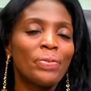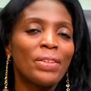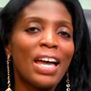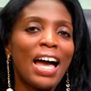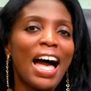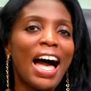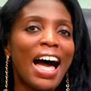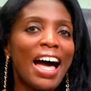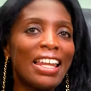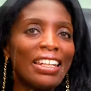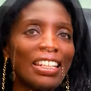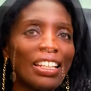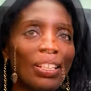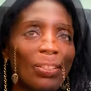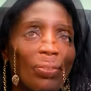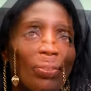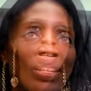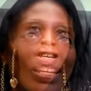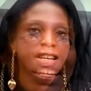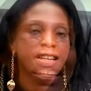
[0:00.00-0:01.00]

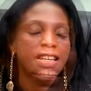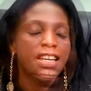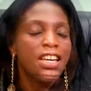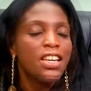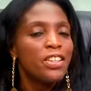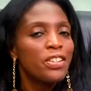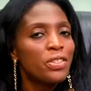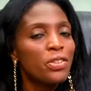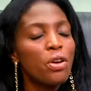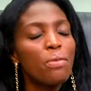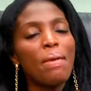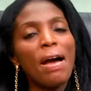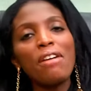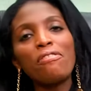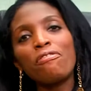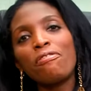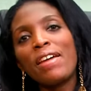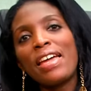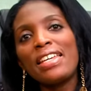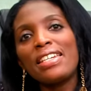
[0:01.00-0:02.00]
Hallelujah. So, my
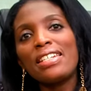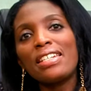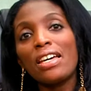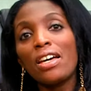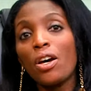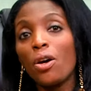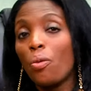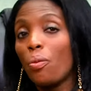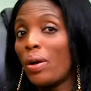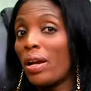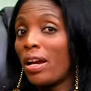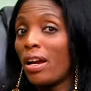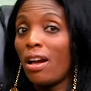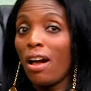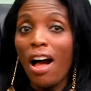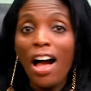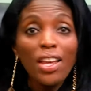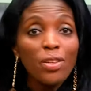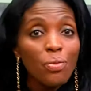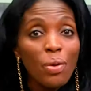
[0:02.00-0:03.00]
friend, when
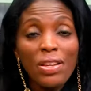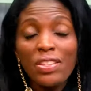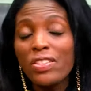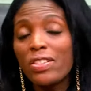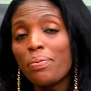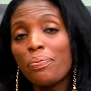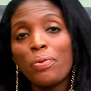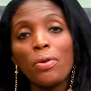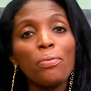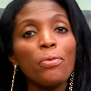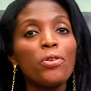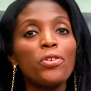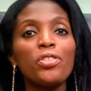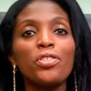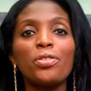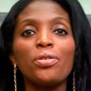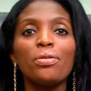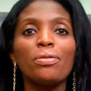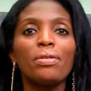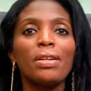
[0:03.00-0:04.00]
God wants to
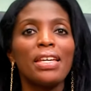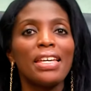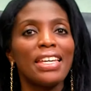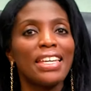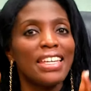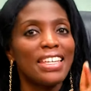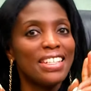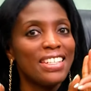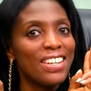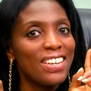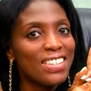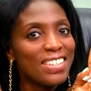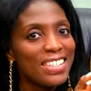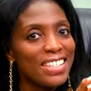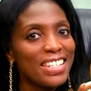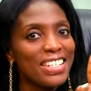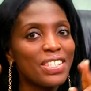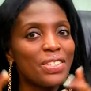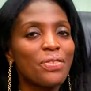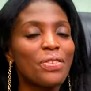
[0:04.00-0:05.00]
promote you, He does
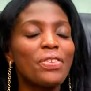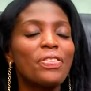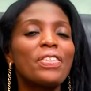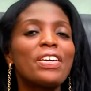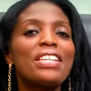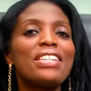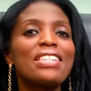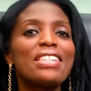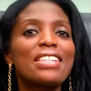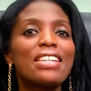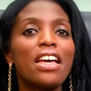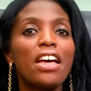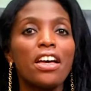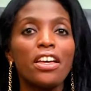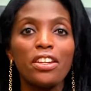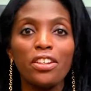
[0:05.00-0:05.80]
these three things.